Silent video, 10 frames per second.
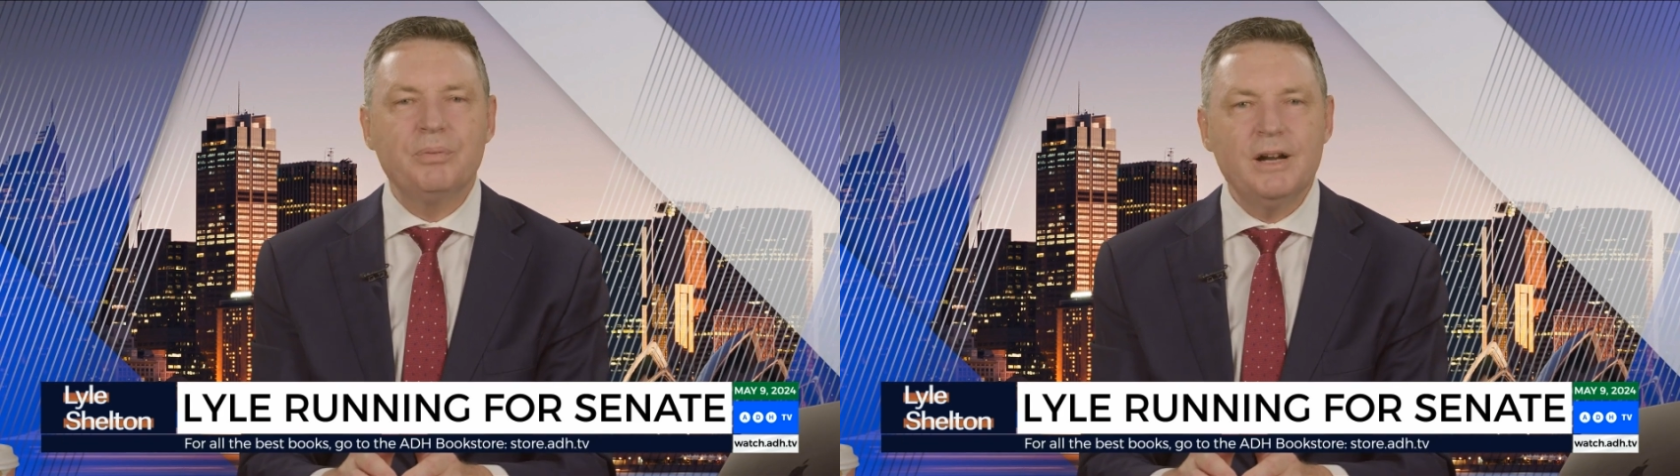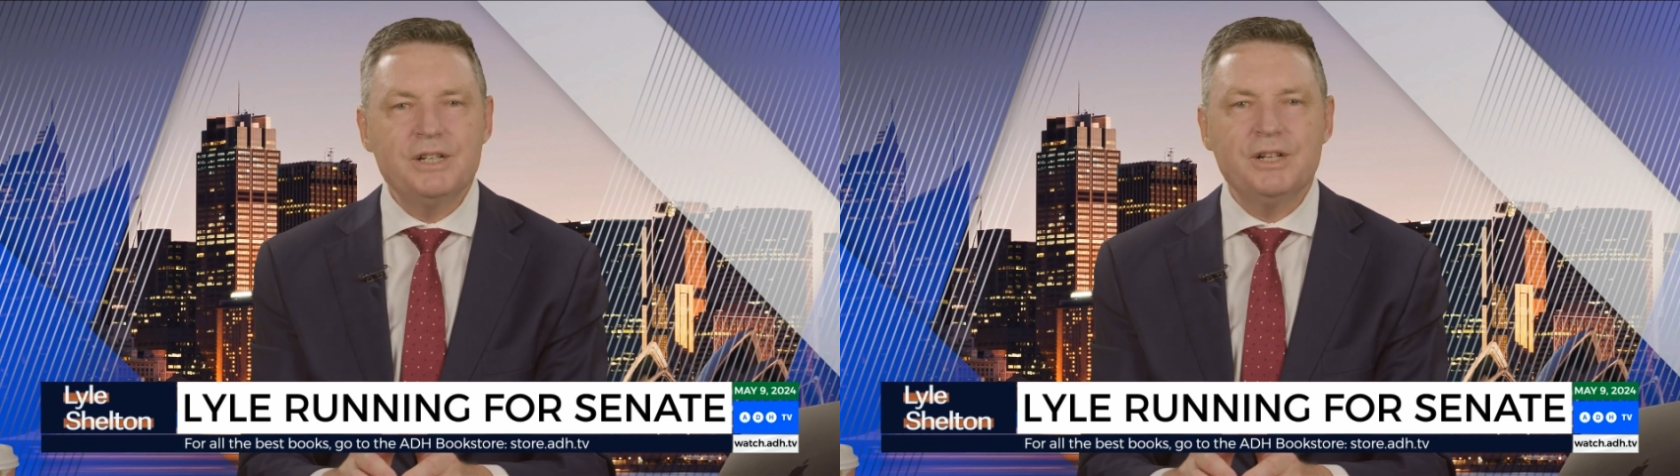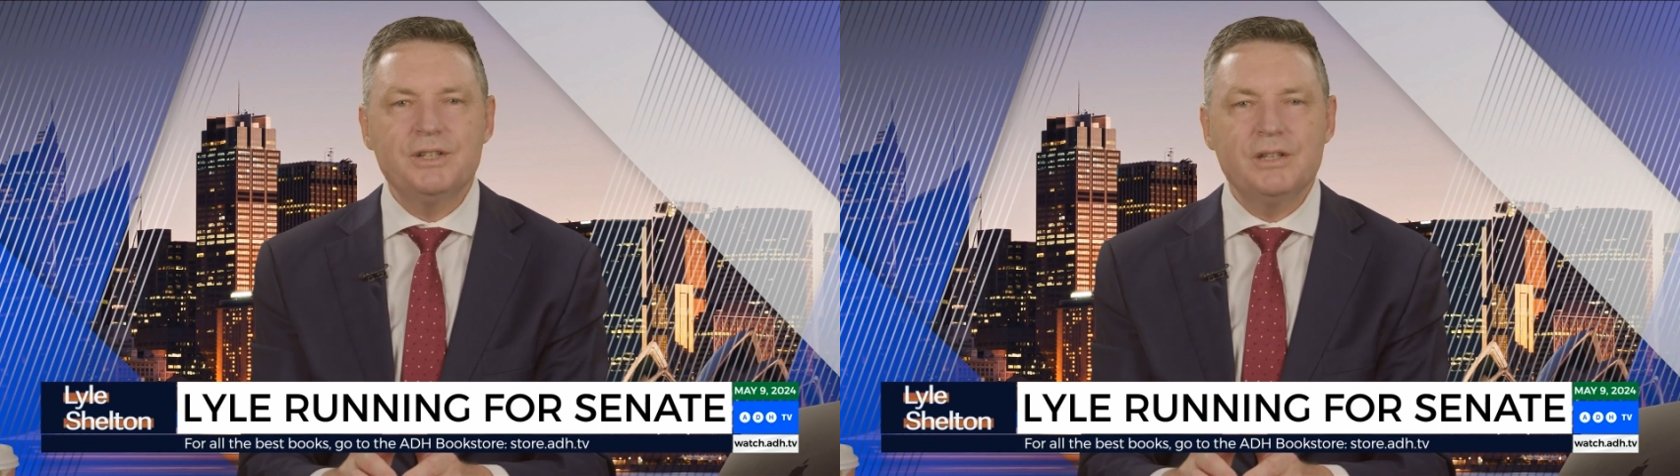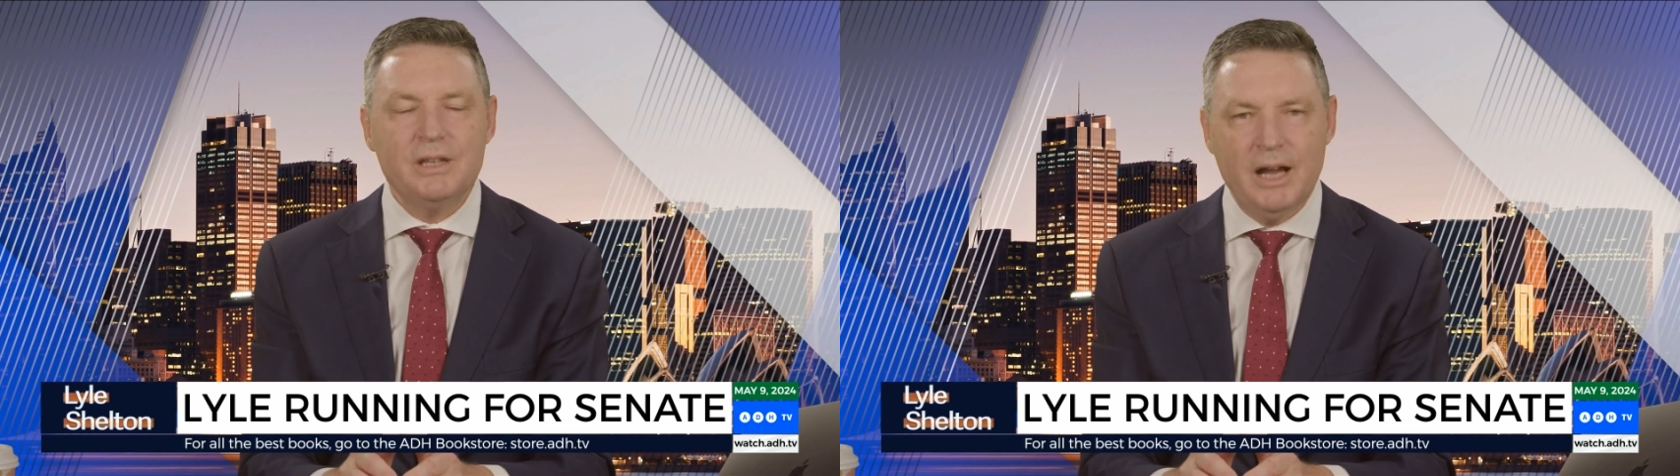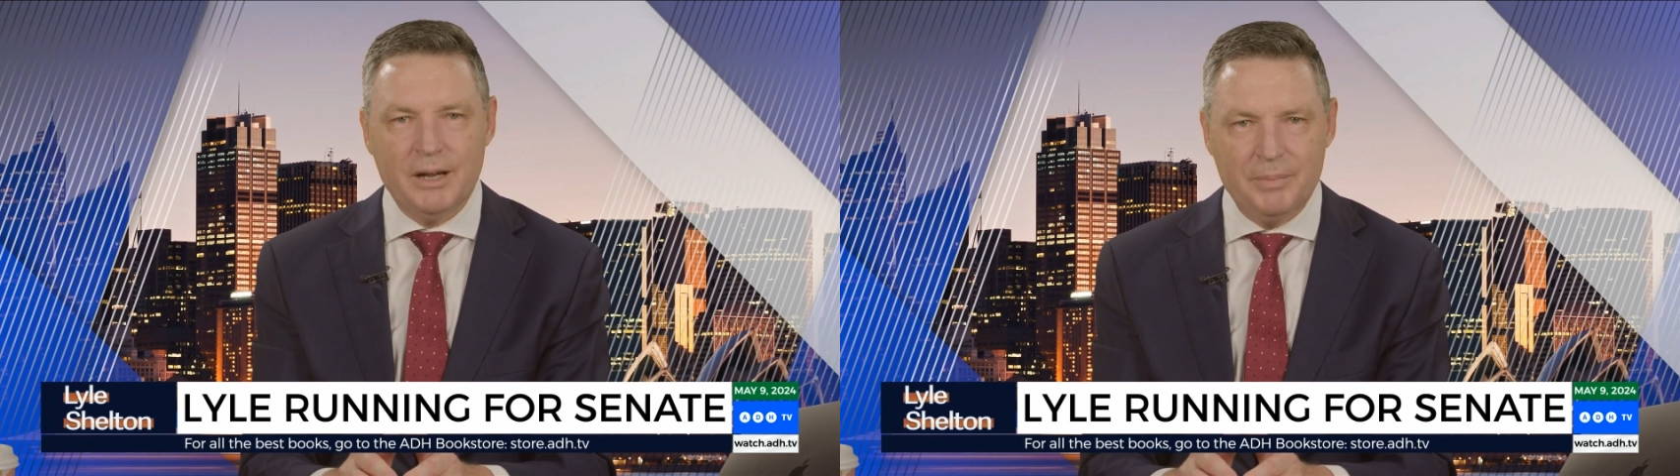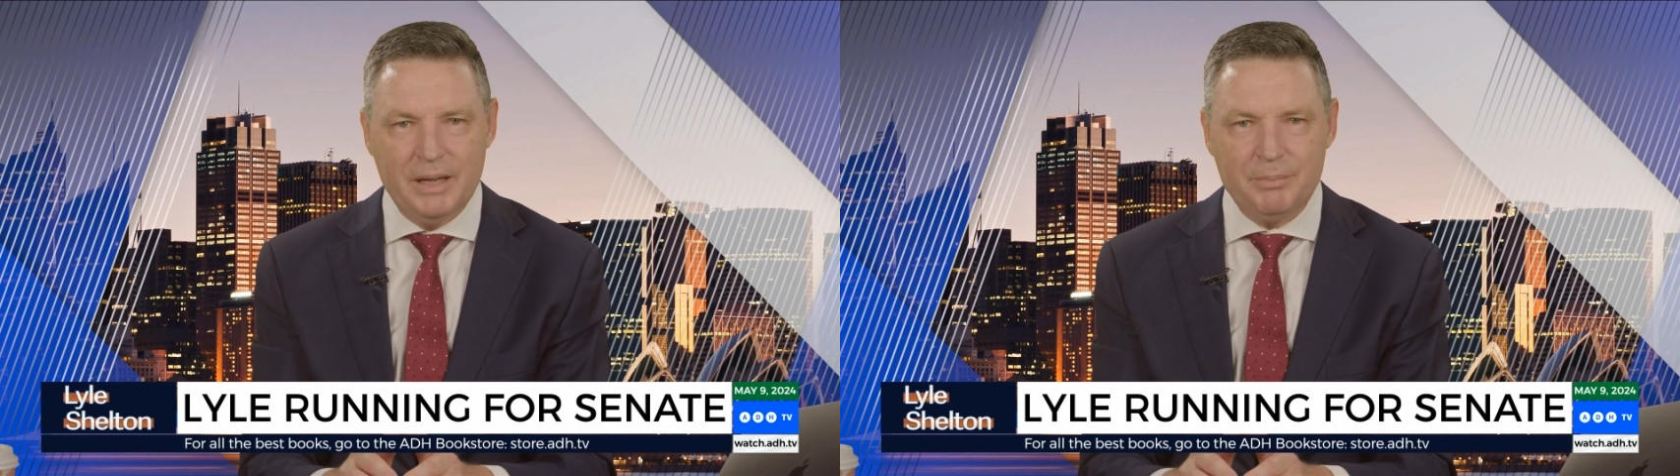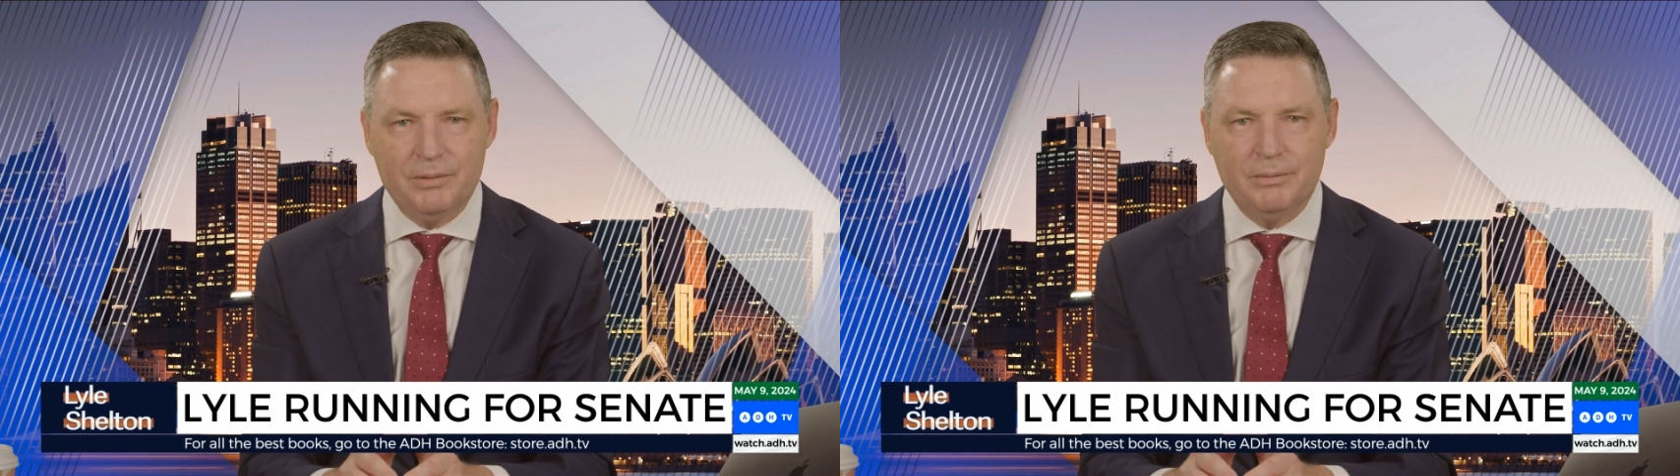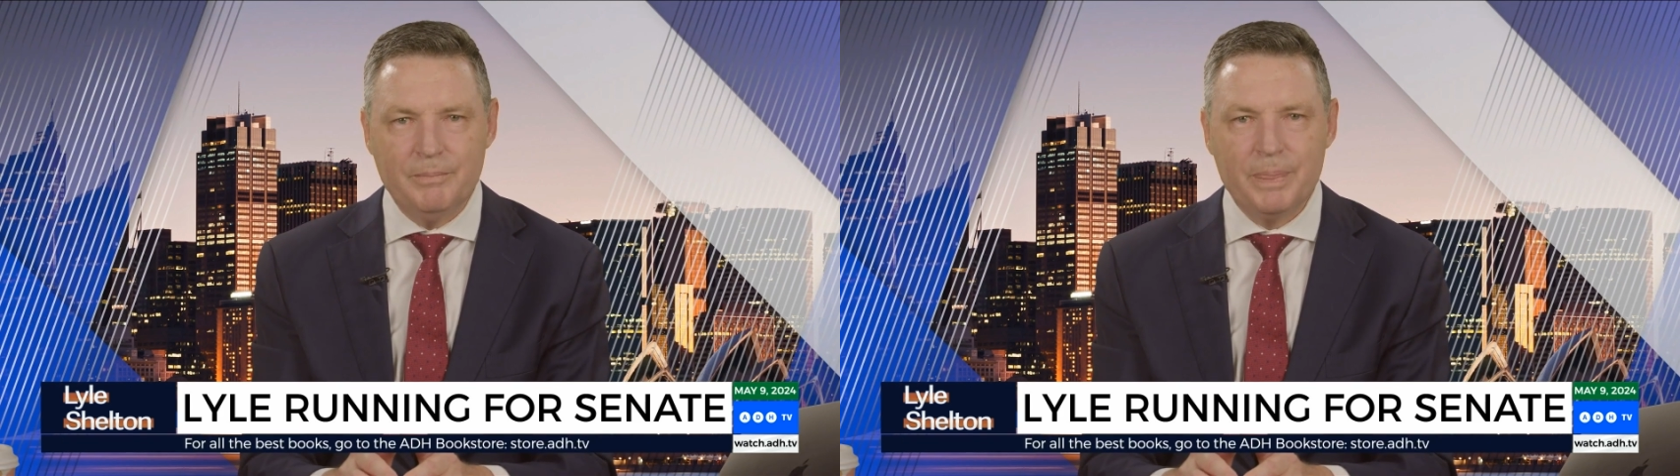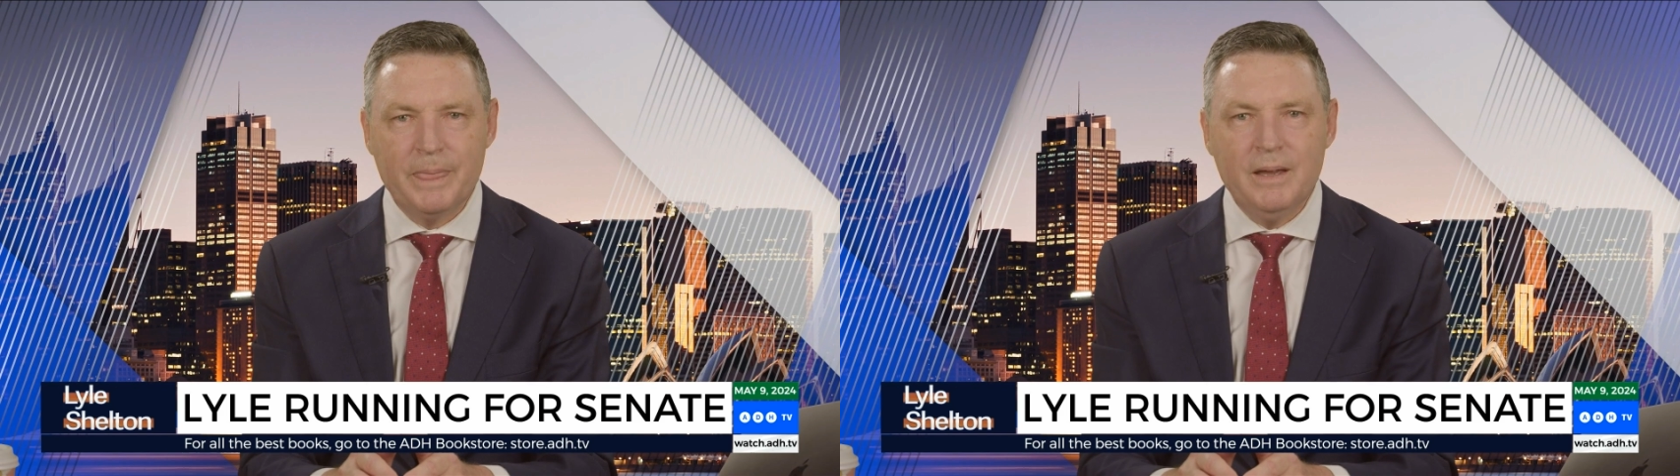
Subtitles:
precious young people.